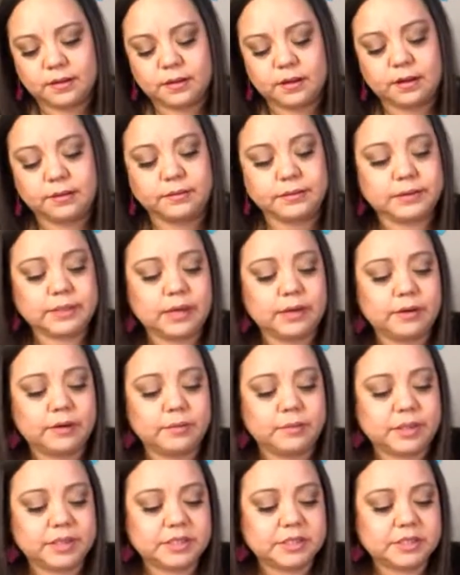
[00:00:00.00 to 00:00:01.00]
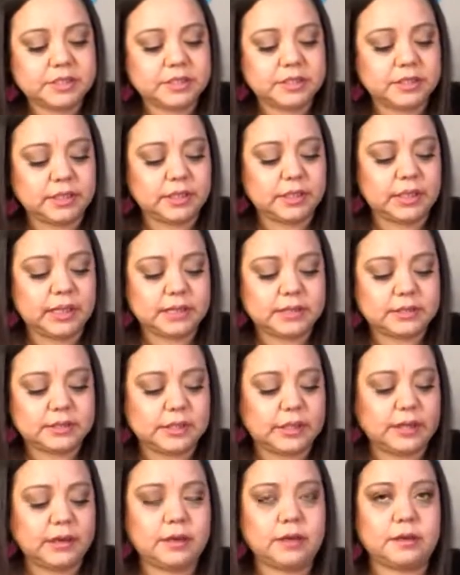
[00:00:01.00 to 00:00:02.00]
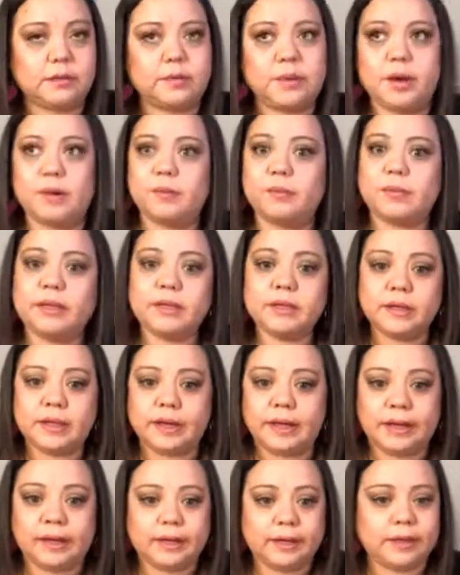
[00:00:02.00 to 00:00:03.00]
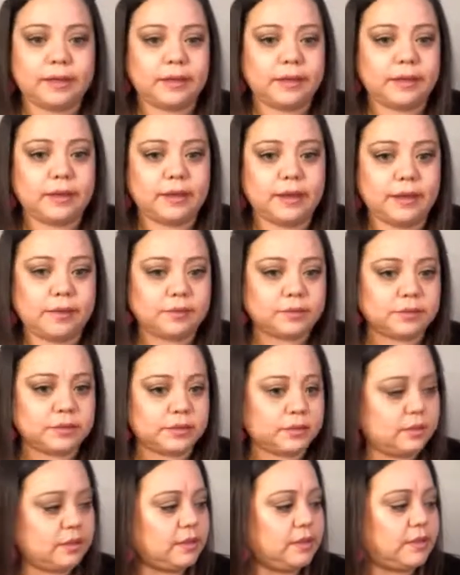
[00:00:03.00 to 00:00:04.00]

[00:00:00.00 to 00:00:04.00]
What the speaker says: I was out in my she shed last night at about midnight cutting out